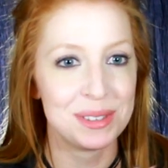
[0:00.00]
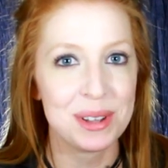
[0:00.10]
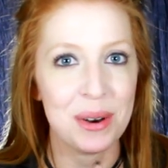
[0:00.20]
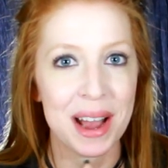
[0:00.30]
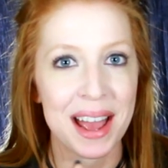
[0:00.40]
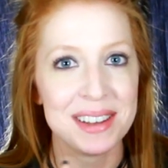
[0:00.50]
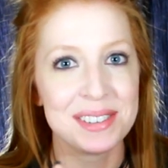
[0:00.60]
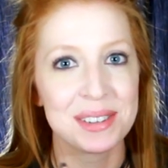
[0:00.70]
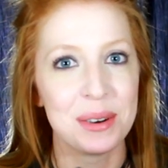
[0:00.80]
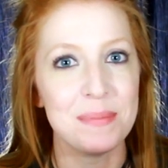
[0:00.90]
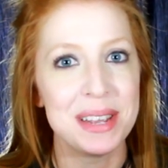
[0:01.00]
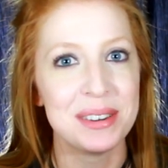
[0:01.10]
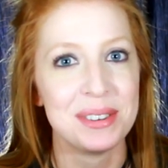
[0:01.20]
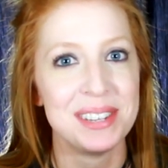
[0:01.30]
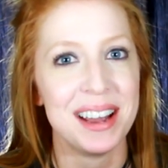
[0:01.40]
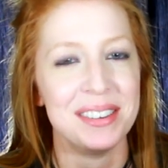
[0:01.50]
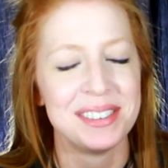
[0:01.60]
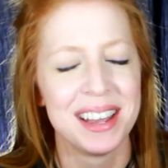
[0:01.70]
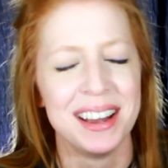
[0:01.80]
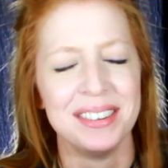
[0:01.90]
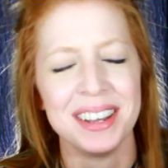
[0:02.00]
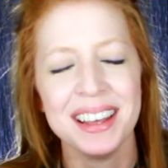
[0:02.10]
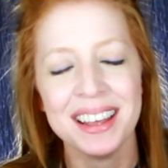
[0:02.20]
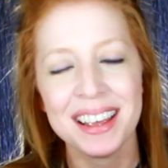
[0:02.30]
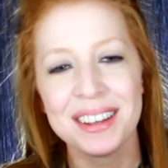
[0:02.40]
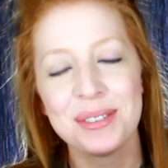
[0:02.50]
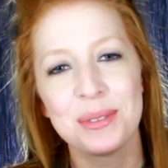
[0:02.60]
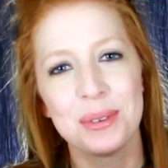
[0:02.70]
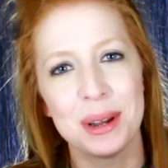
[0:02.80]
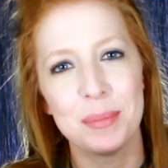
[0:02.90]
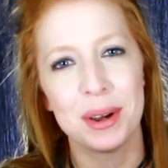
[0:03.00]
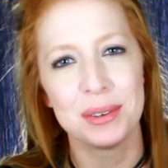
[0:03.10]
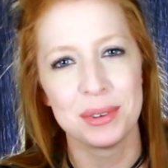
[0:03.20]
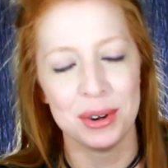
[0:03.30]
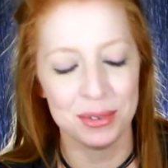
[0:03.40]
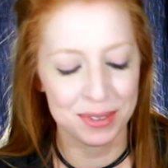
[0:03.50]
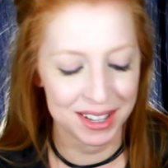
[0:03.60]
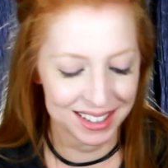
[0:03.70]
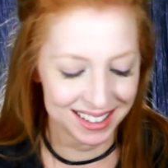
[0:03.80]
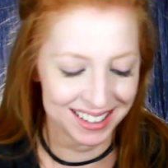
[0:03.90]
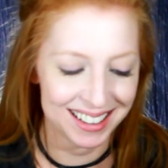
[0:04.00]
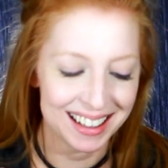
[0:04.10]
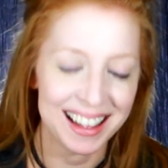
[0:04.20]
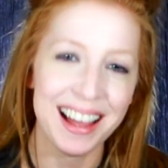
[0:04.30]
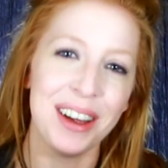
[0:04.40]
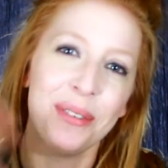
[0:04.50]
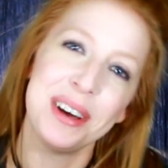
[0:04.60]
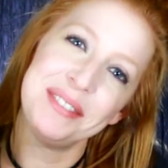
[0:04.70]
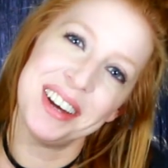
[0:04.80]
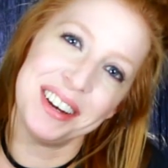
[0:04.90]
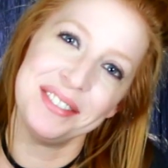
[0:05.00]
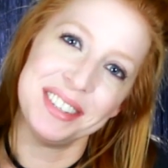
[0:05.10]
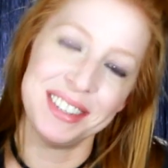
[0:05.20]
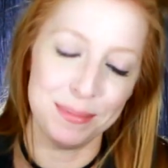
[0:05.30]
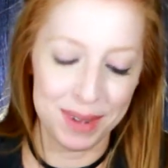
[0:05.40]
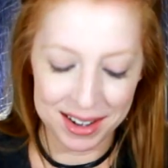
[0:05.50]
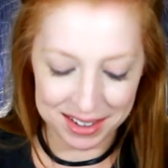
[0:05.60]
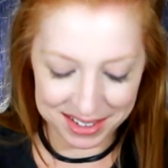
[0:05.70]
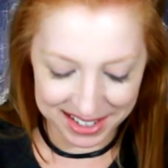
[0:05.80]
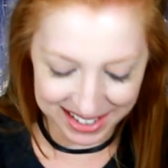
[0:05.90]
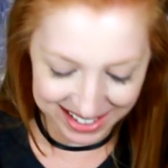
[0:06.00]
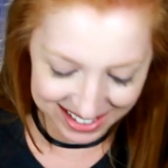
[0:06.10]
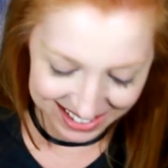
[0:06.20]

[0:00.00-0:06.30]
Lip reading: And so I had to go meet her downtown, and her grandpa drove. I waved at him and smiled.